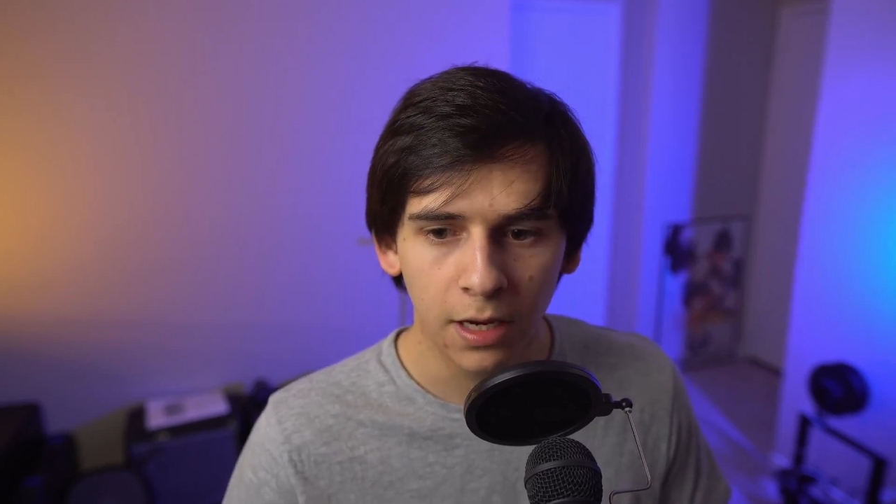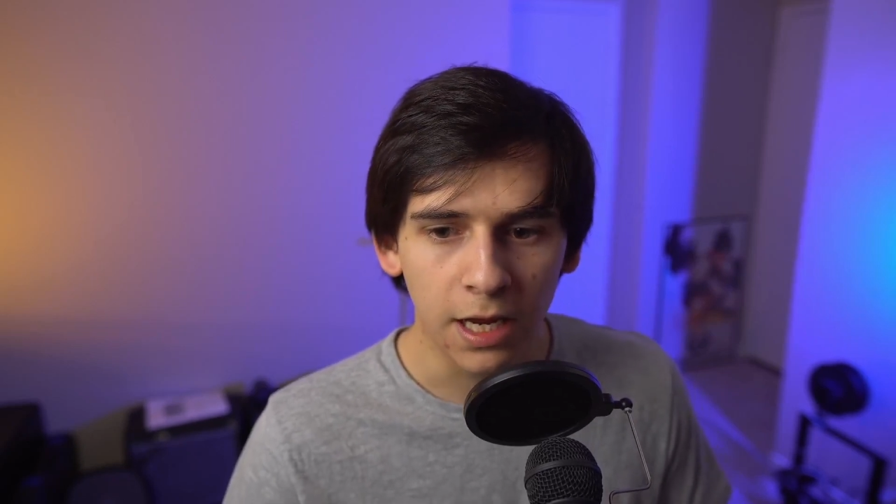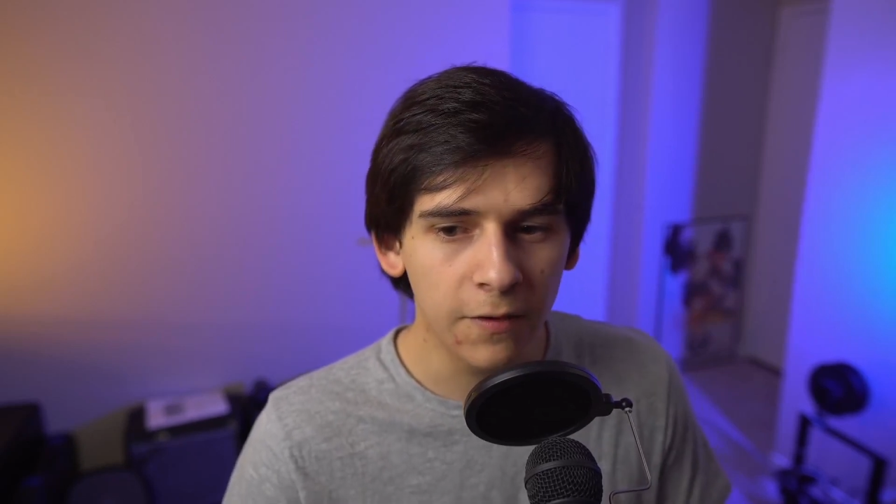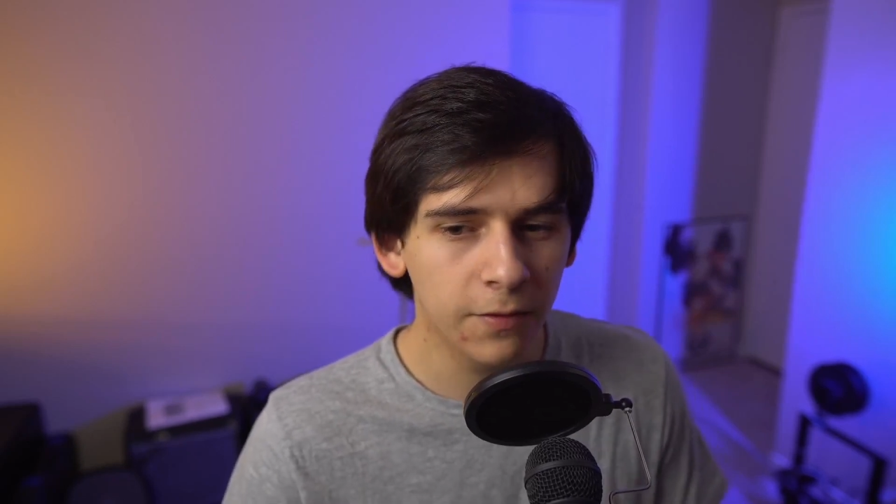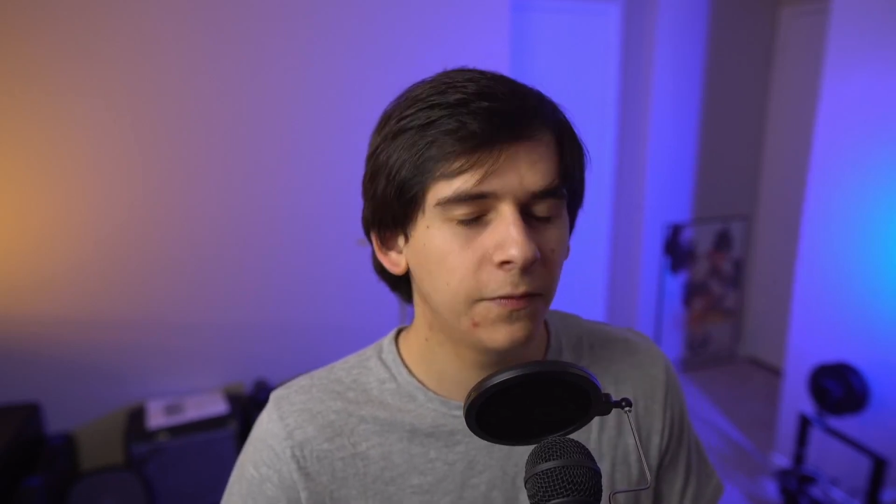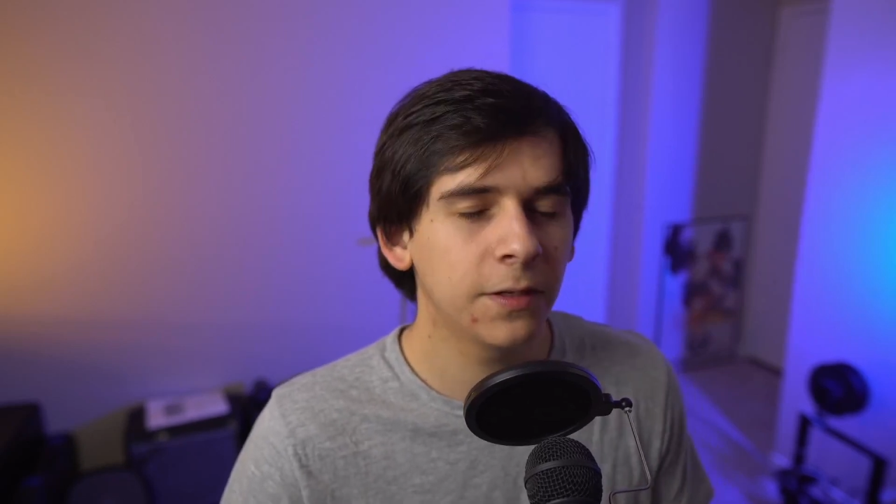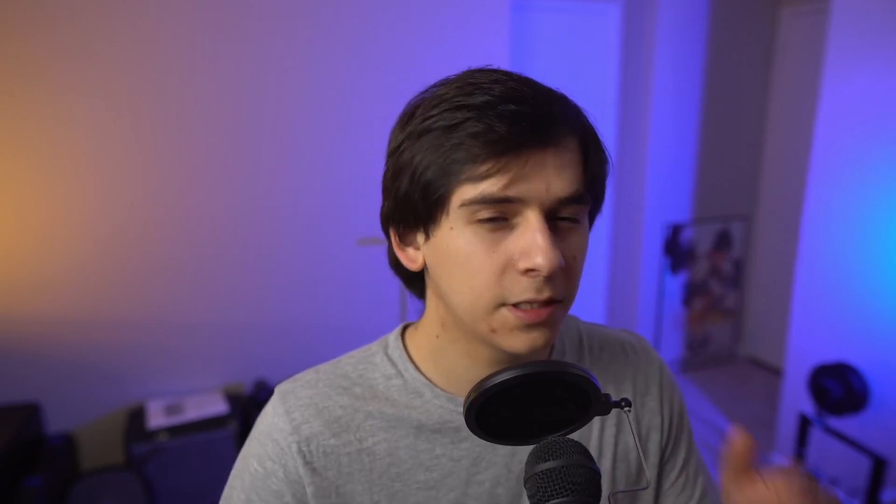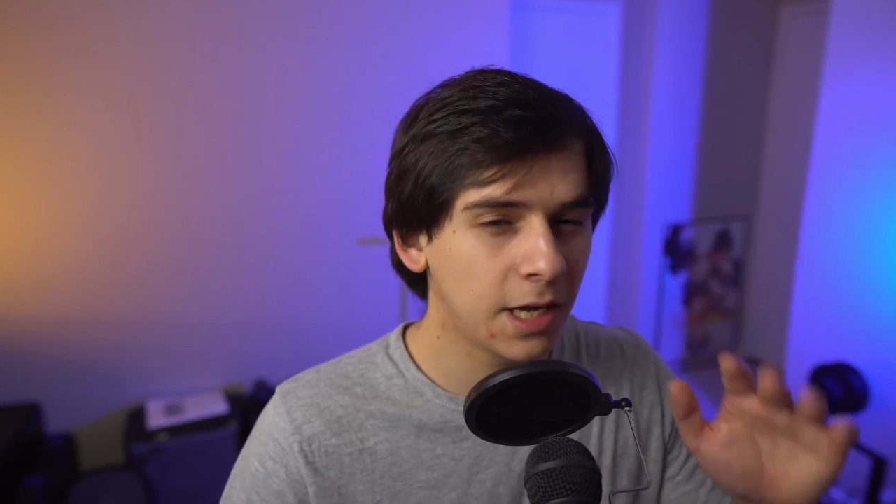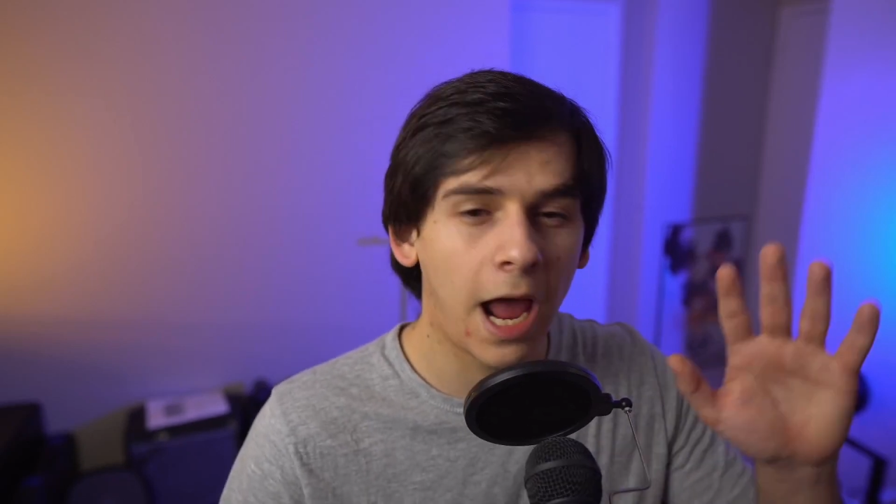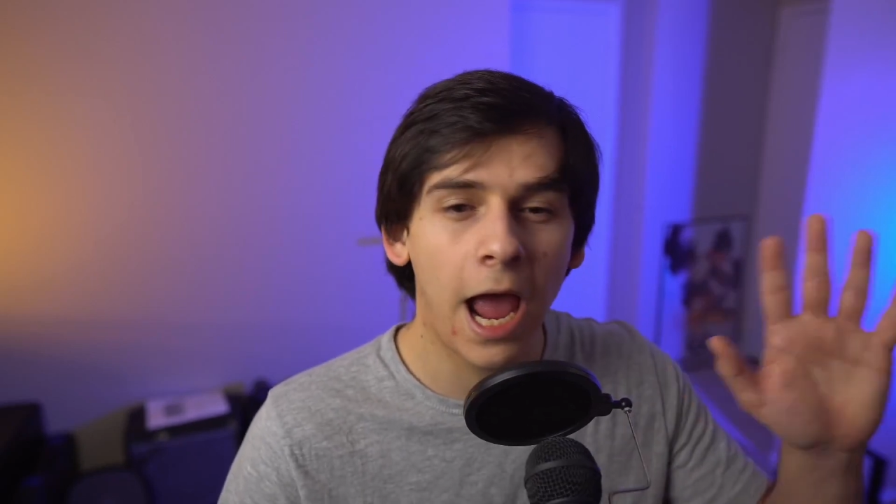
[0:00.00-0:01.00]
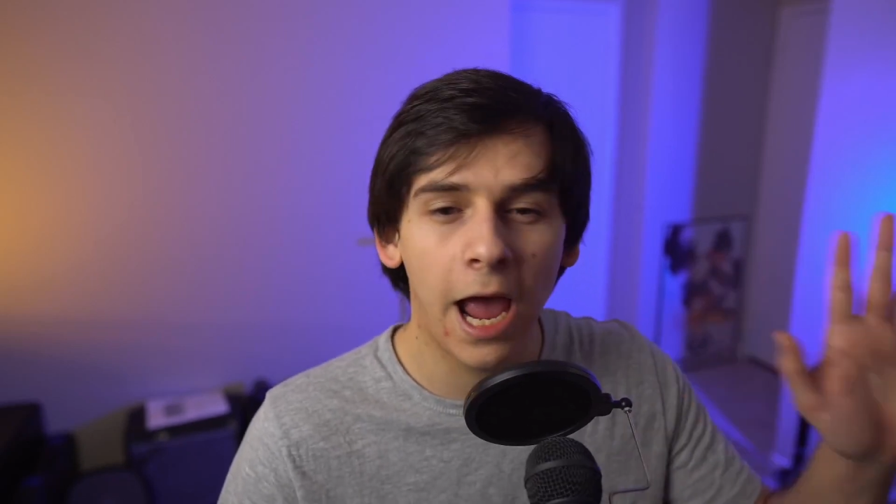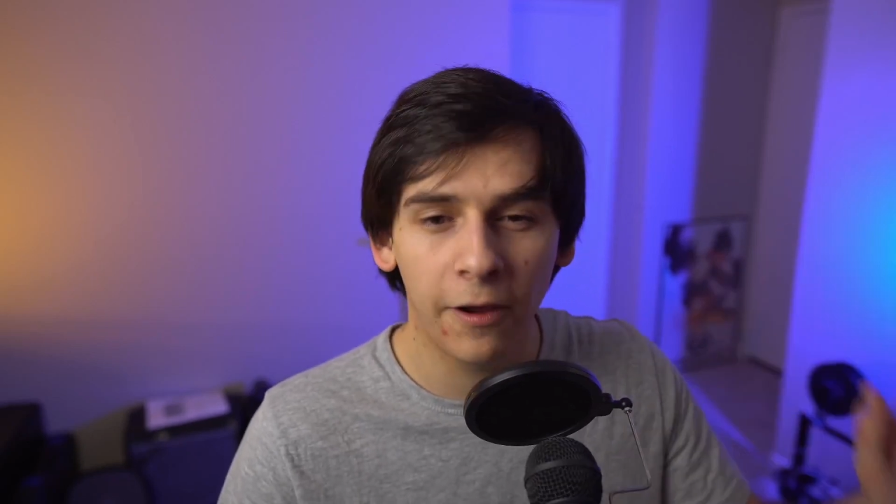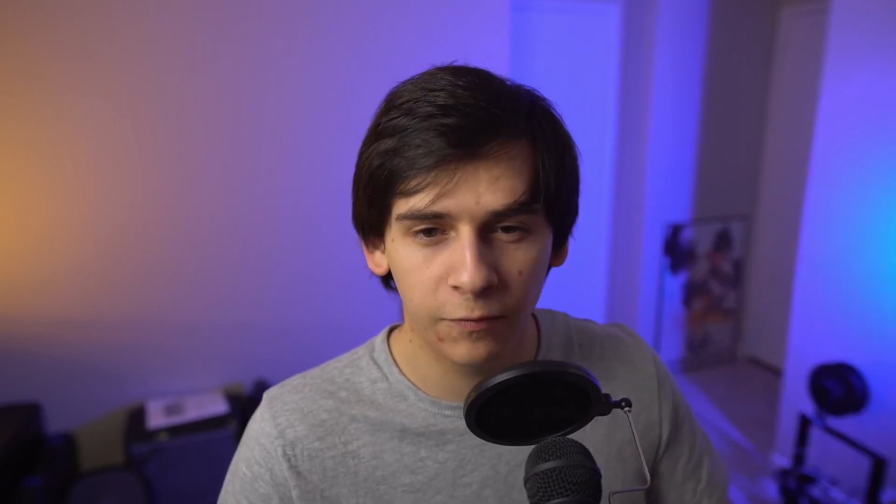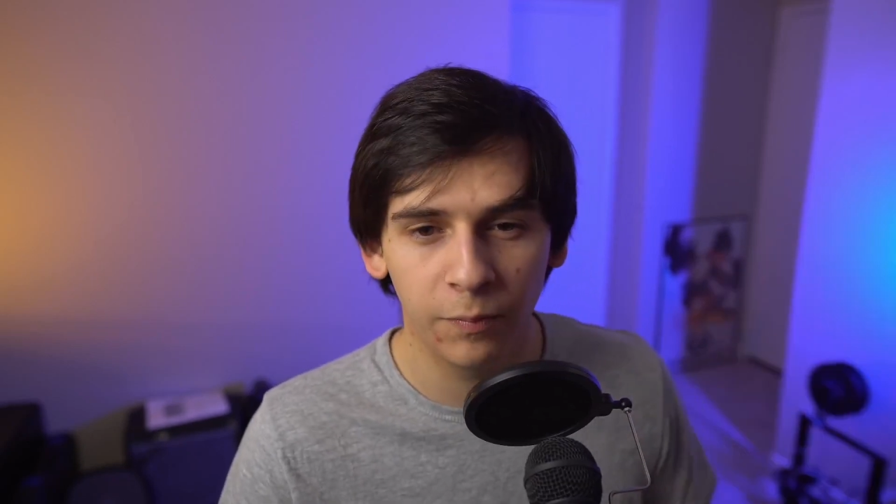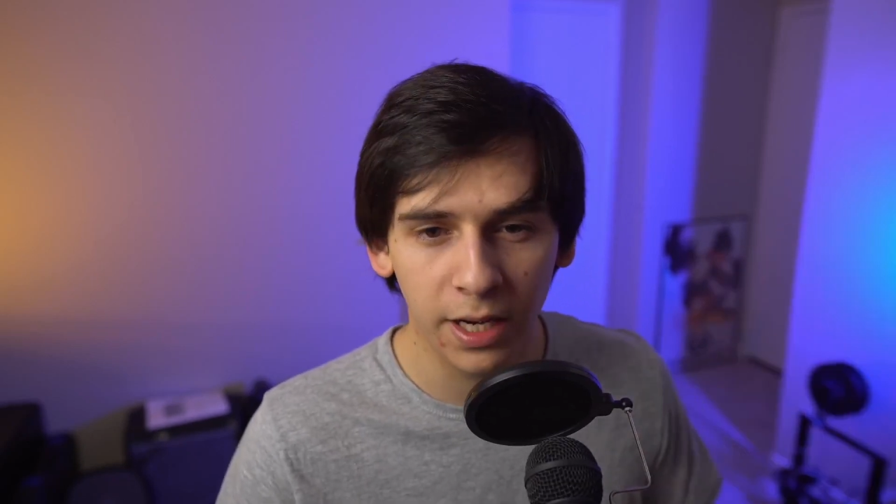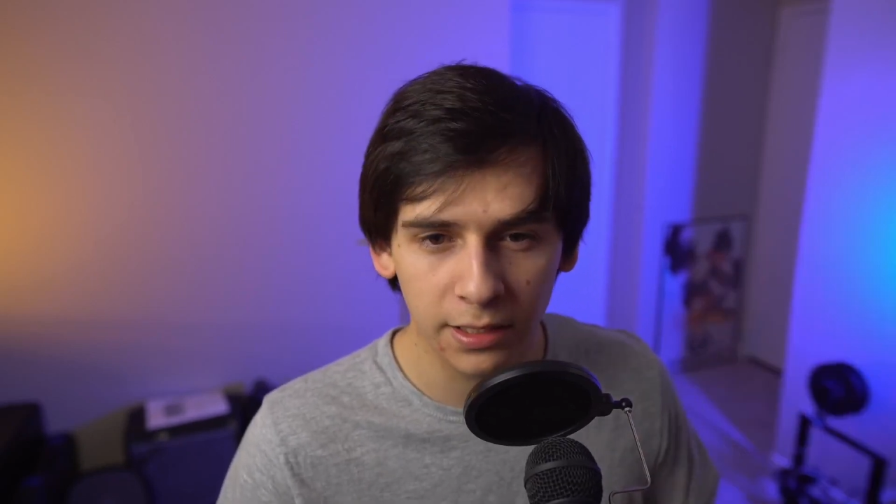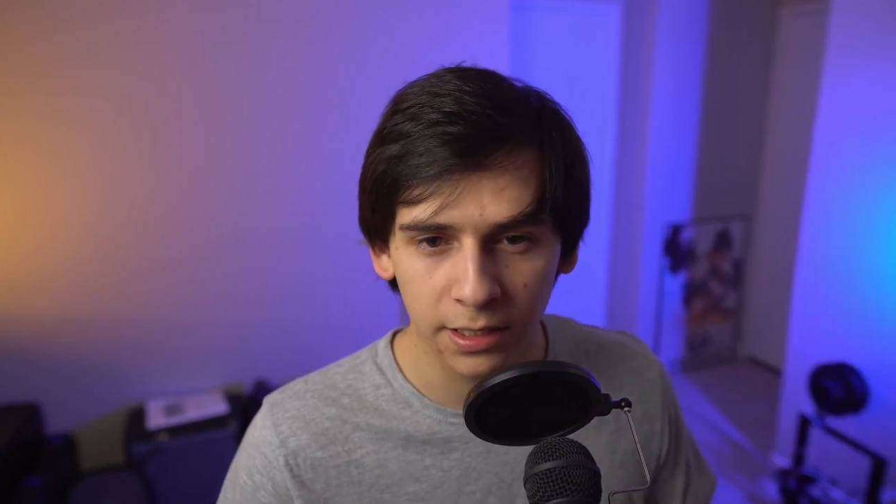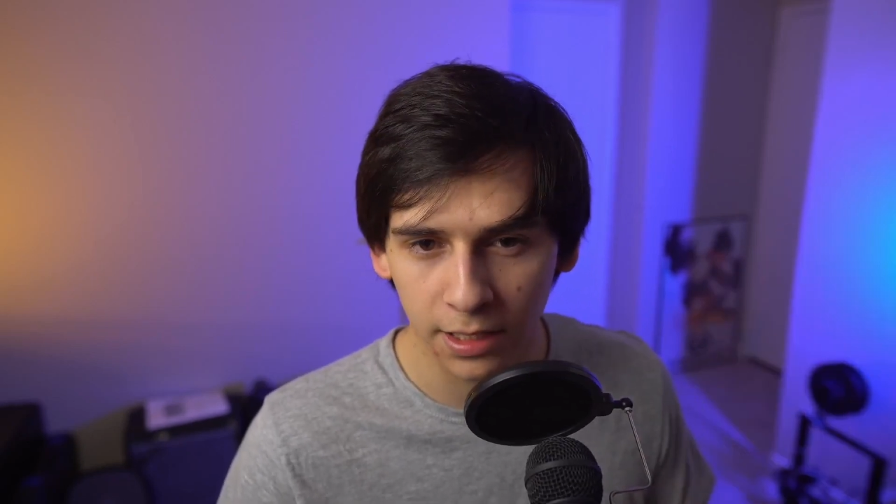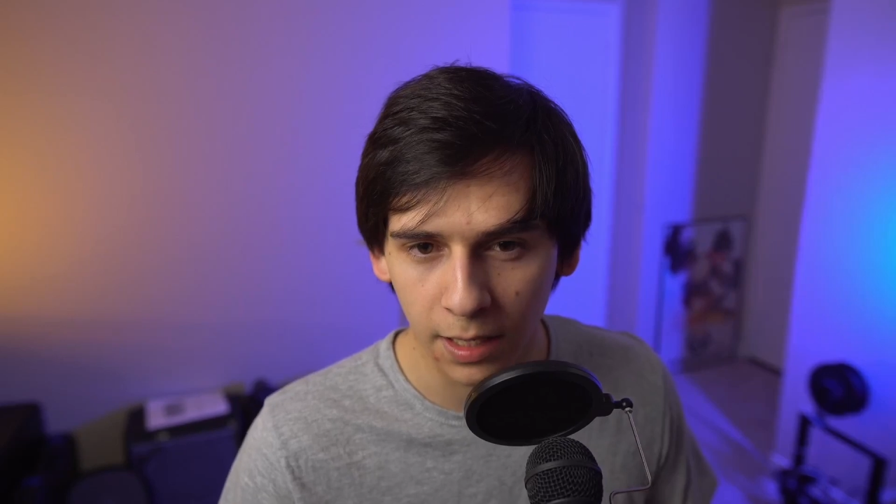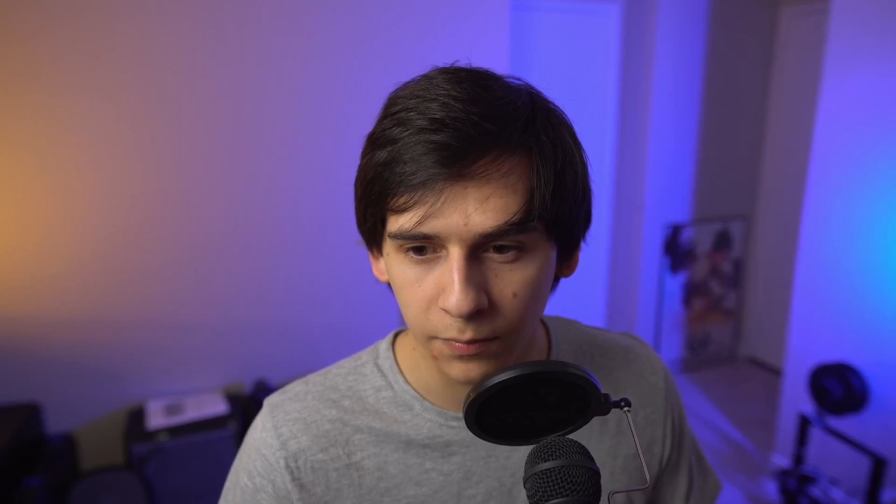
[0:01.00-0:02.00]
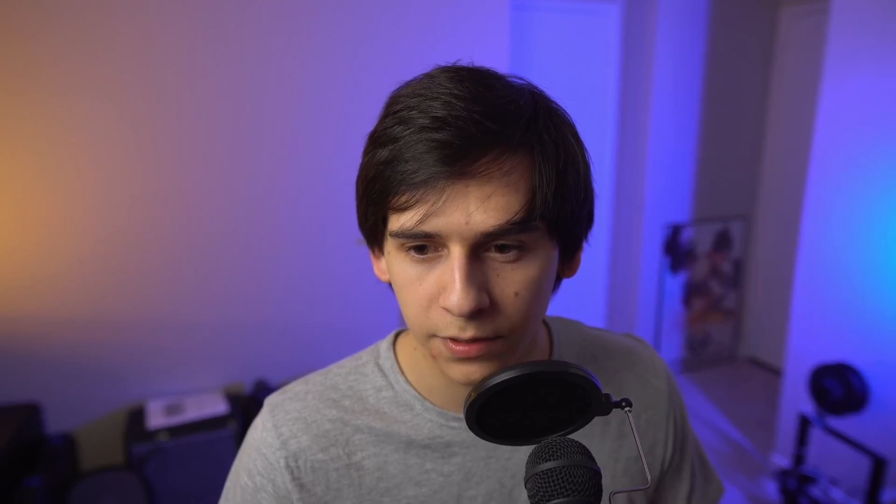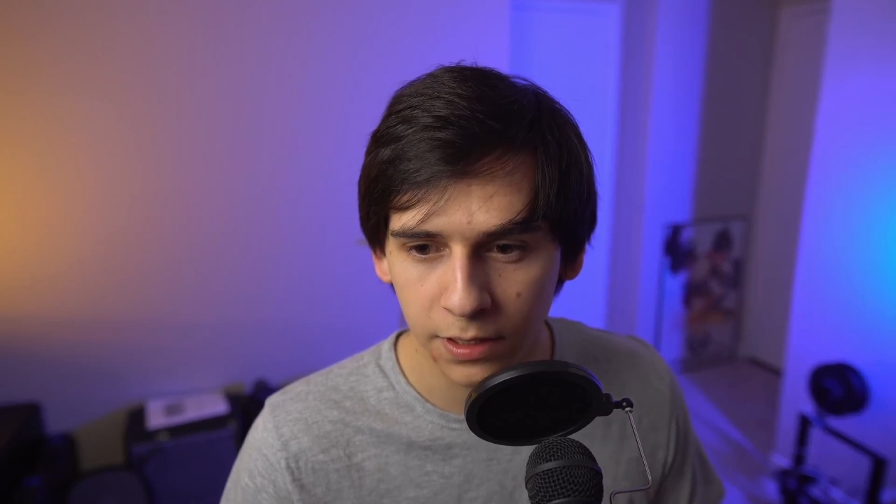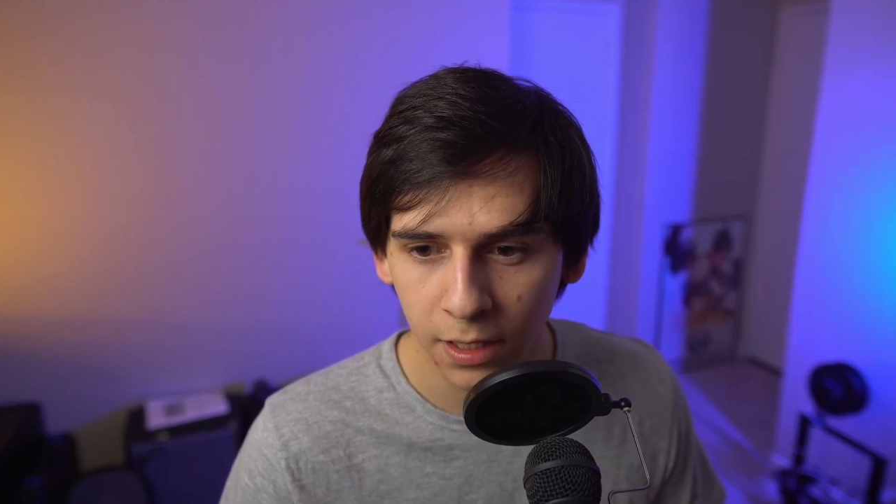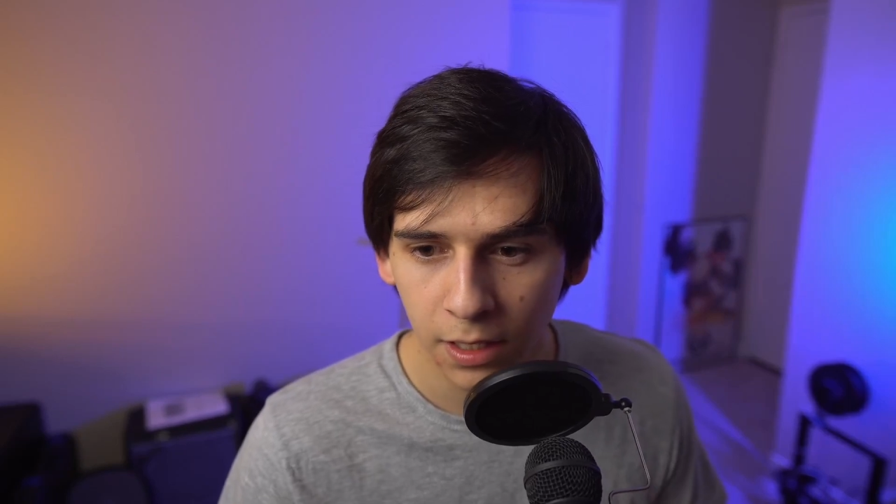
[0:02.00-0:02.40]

Even if it's just a half-baked attempt,